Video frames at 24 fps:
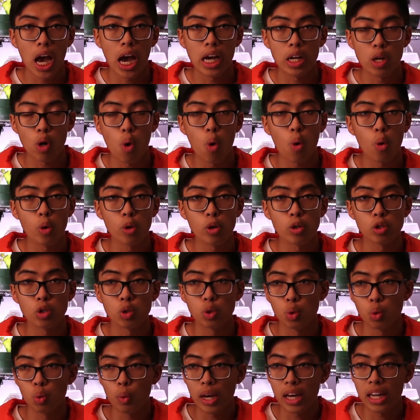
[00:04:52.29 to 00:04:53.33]
in order
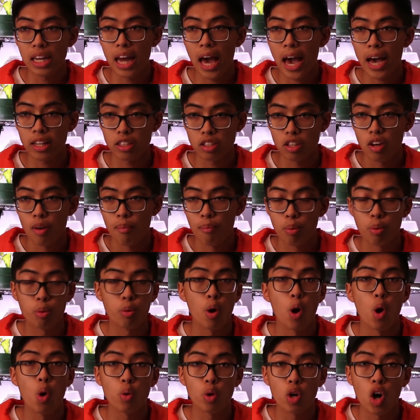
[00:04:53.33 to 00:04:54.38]
to enact
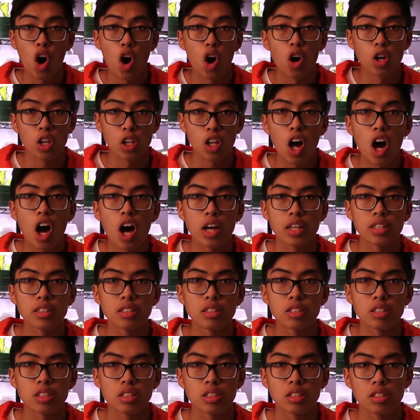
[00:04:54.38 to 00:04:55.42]
pro-car
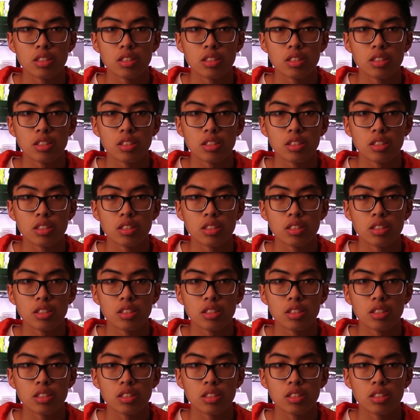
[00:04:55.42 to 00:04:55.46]
laws.